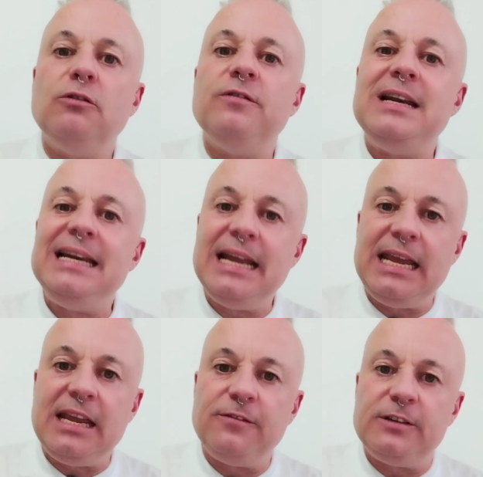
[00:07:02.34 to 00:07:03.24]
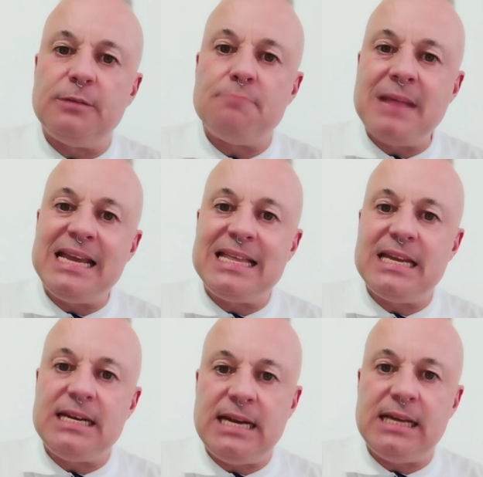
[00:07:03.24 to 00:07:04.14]
leaf to make
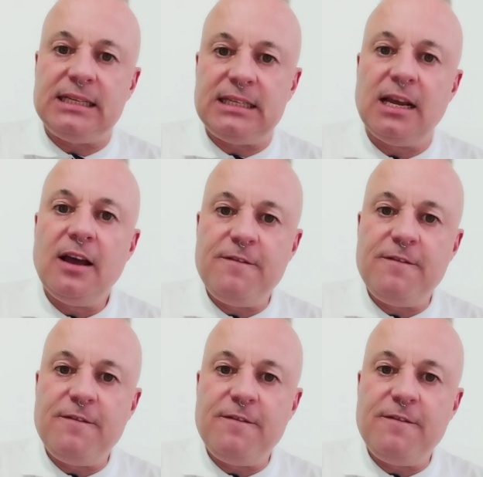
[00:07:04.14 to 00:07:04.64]
the knit